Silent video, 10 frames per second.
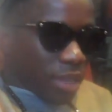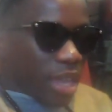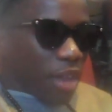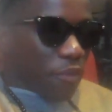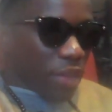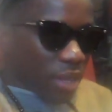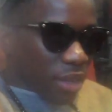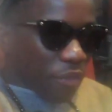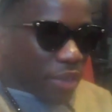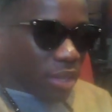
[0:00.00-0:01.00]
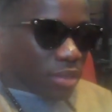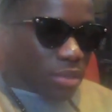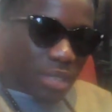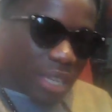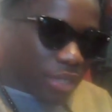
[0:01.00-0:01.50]
Yeah, I think
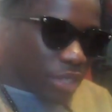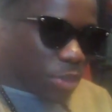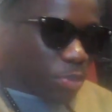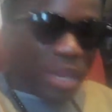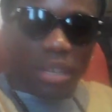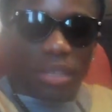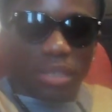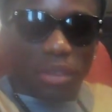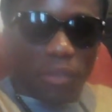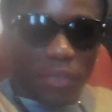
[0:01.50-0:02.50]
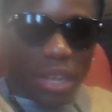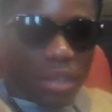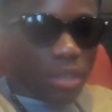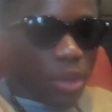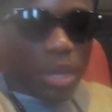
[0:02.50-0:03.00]
T, she's being herself,
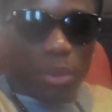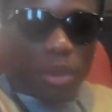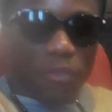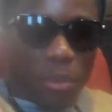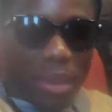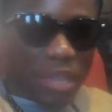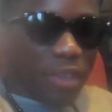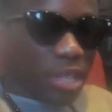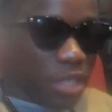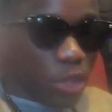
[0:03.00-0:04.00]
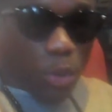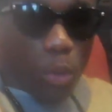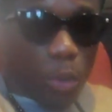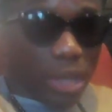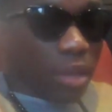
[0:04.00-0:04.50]
like, knowing away from X Factor, she's cool,